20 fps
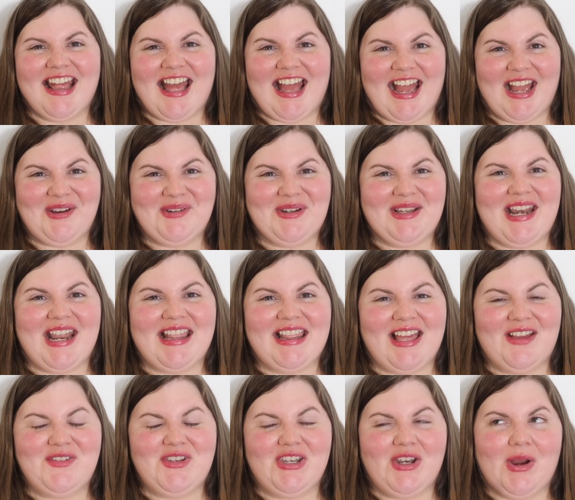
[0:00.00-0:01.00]
I would
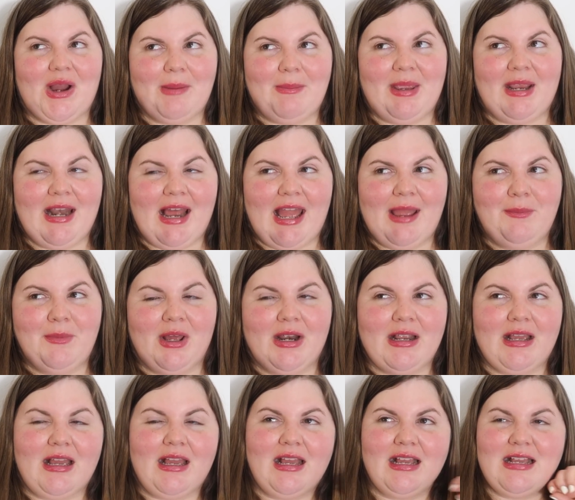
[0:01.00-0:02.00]
love to know. I mean, I'm not
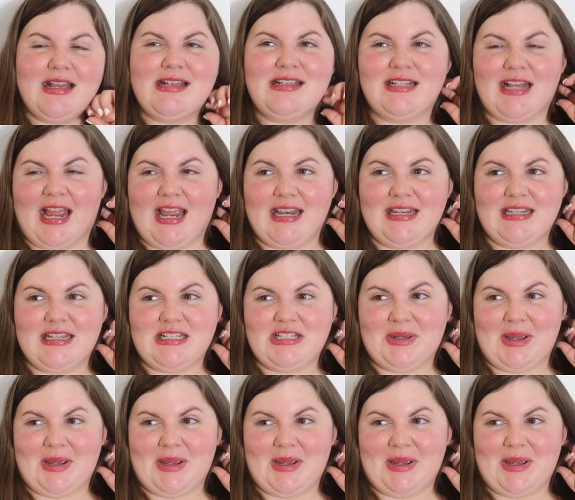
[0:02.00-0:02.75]
a scientist,